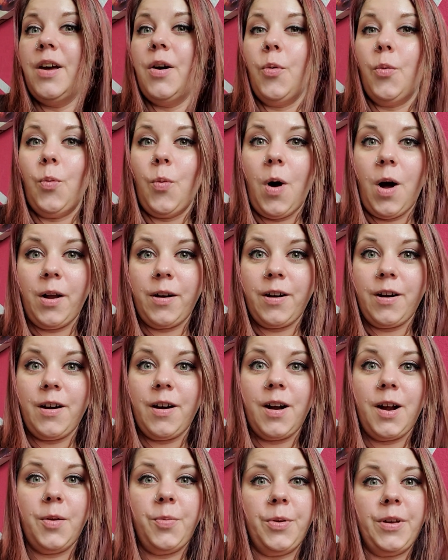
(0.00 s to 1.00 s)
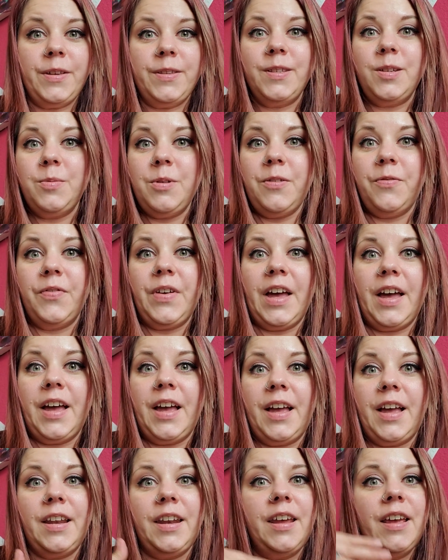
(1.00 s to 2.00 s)
water, a place to be
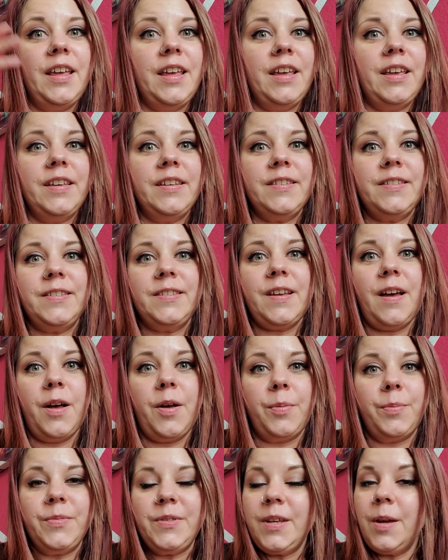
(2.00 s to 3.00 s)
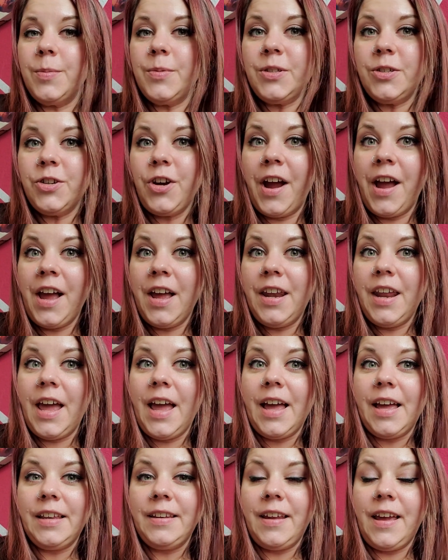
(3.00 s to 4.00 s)
fed, some substrate,
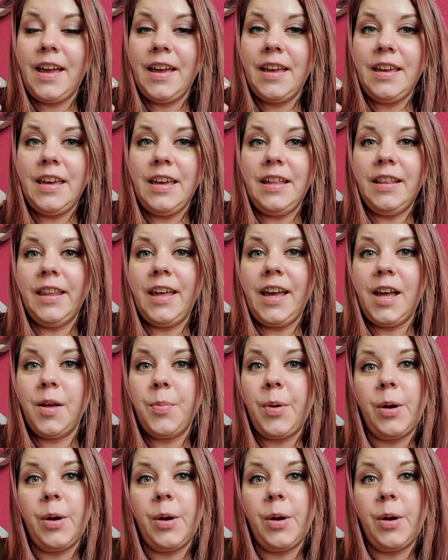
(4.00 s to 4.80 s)
and a heat lamp.